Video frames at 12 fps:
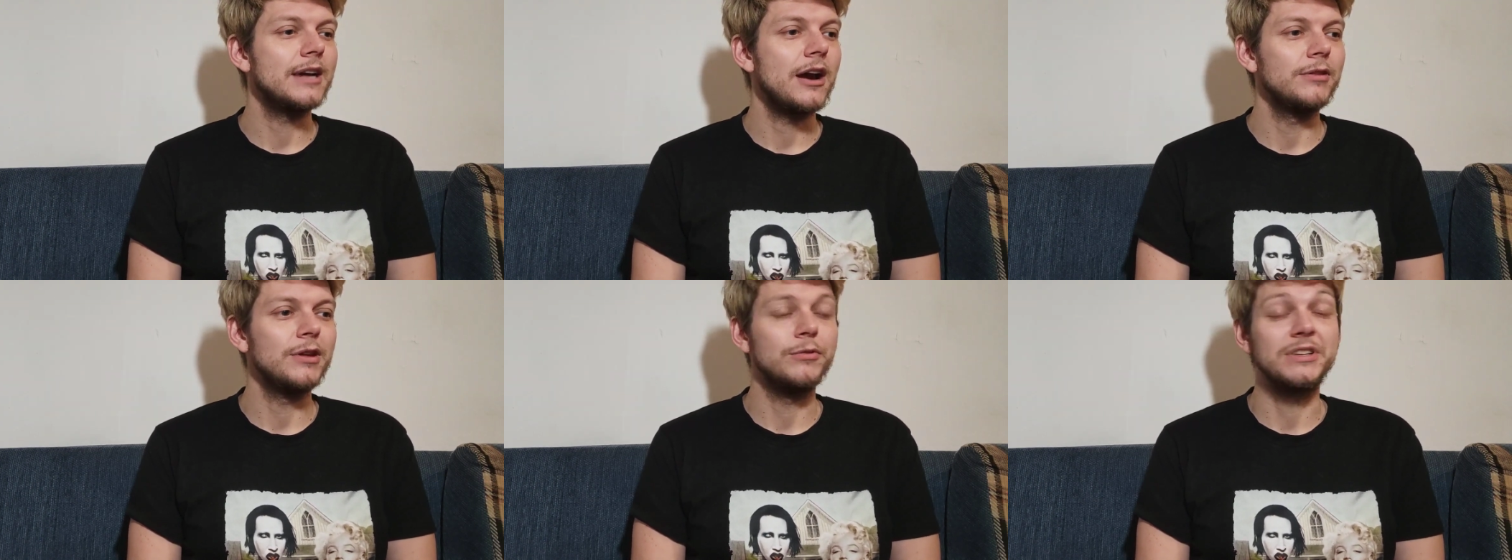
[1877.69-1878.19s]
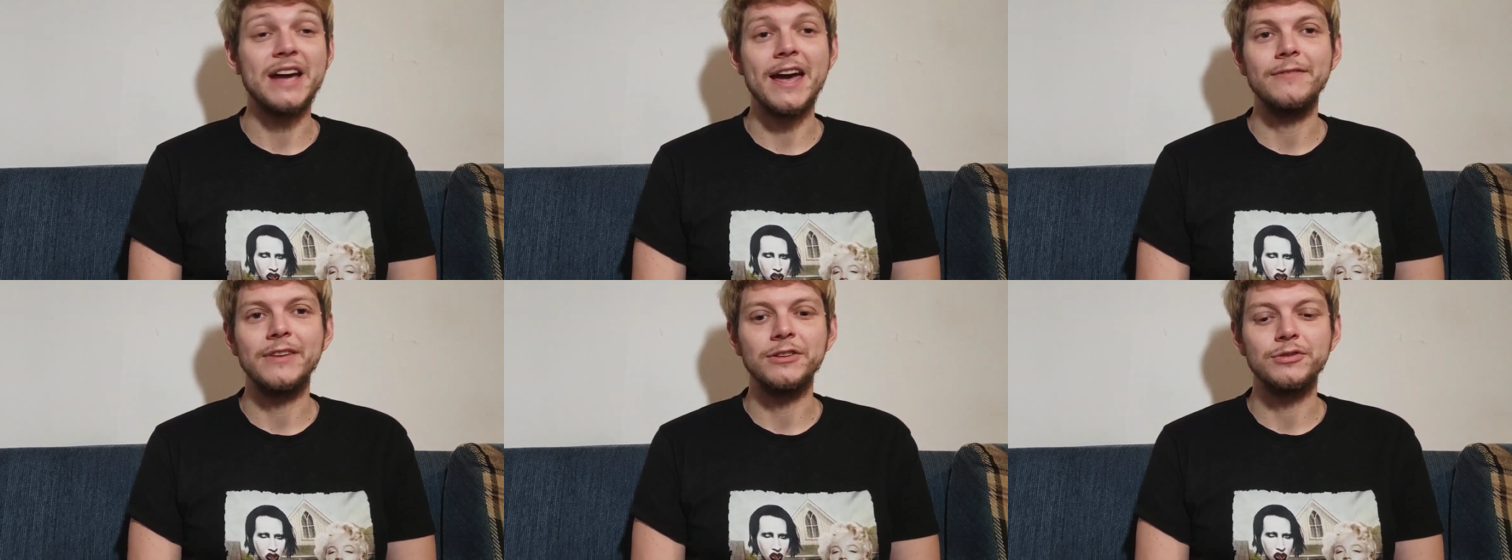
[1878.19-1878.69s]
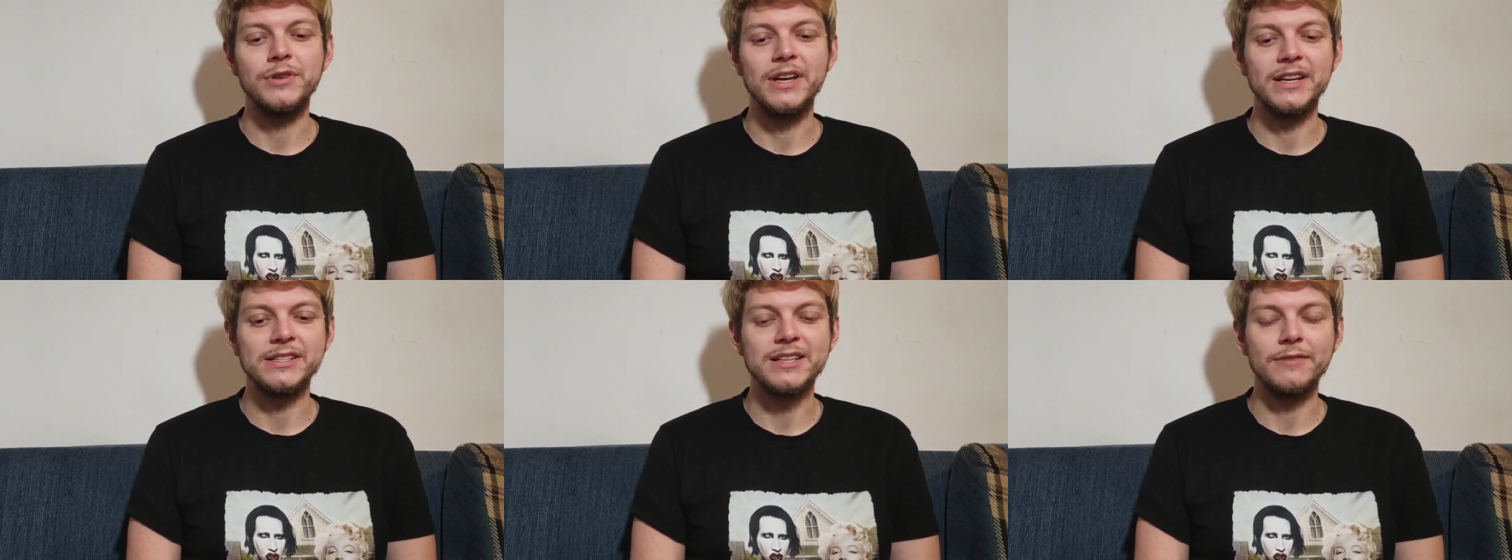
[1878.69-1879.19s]
how they would dive into
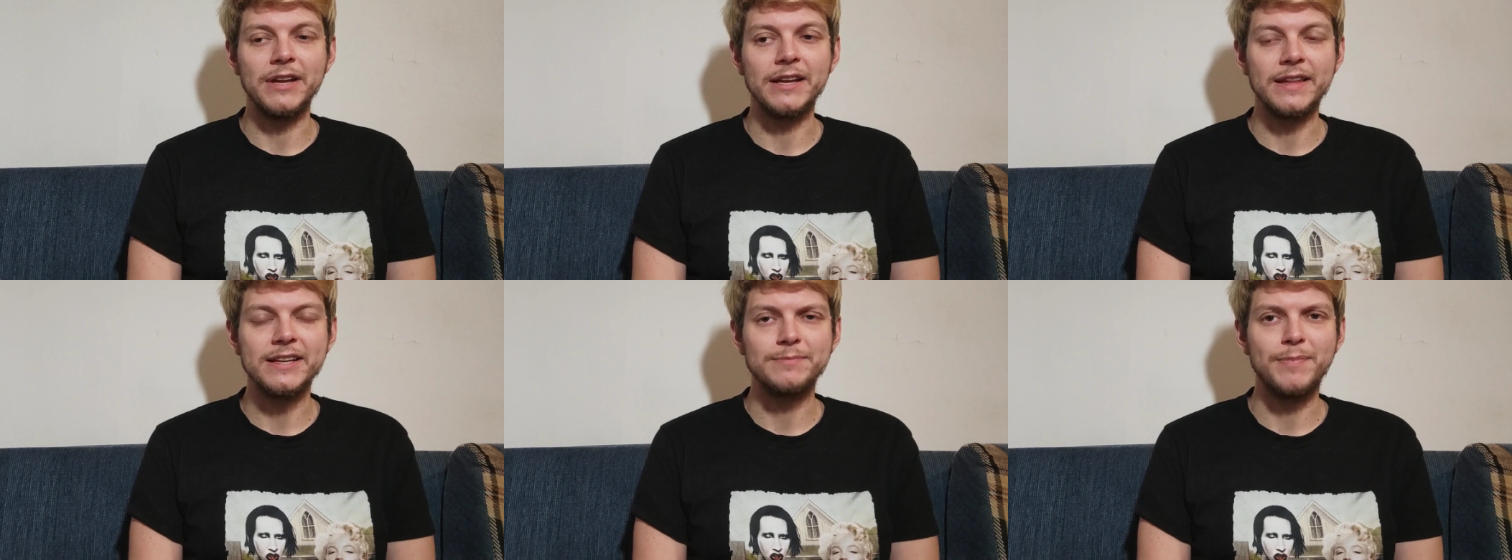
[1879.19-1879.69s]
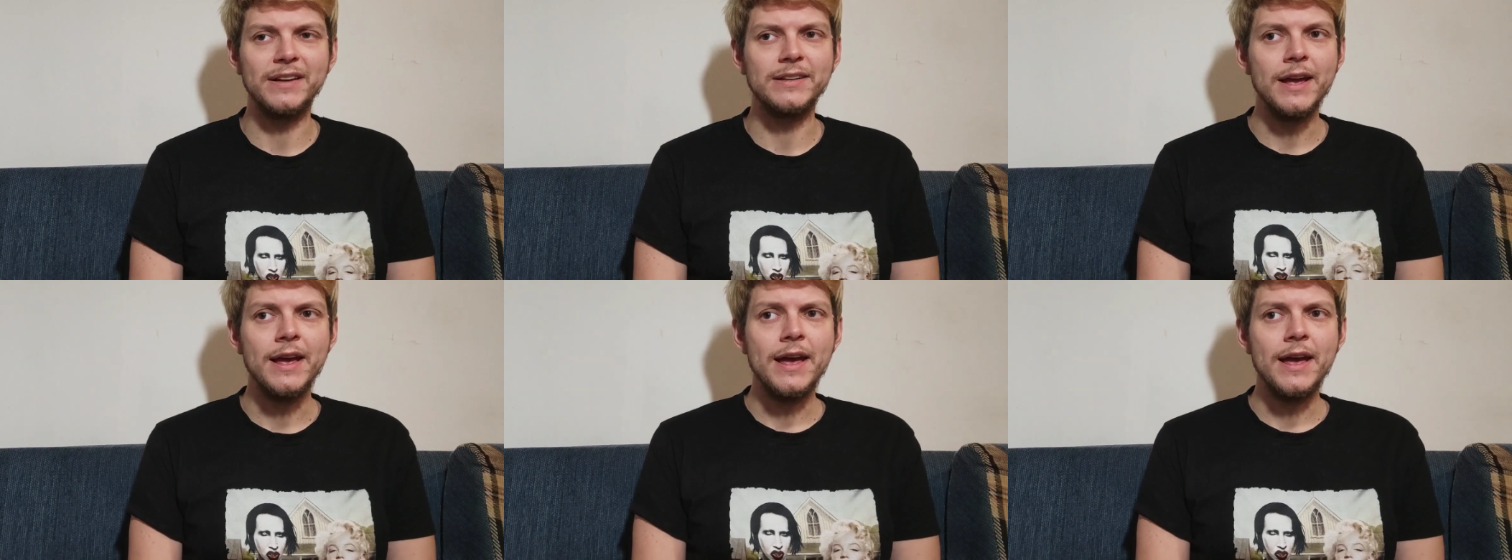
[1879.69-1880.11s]
it and stuff like this. But